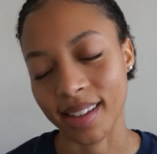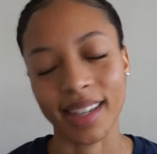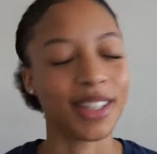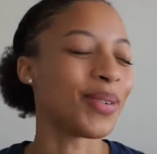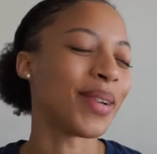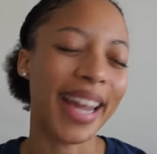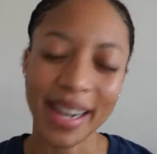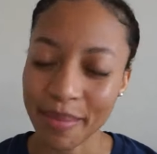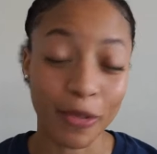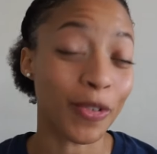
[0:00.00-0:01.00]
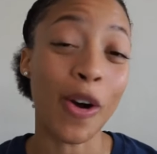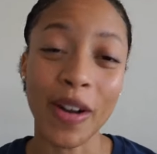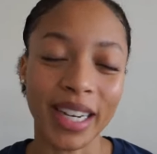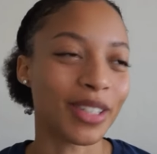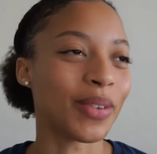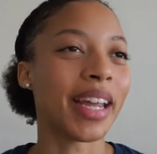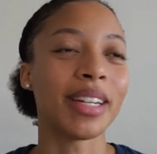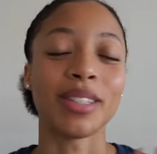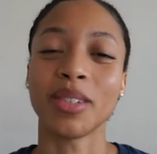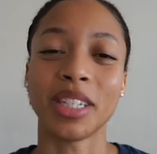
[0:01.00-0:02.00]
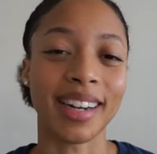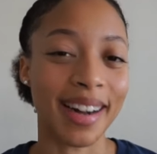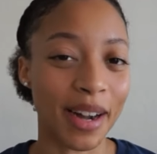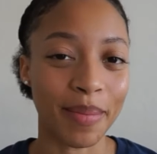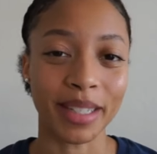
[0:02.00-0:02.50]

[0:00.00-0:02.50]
It's okay to move on. It's okay to switch it up.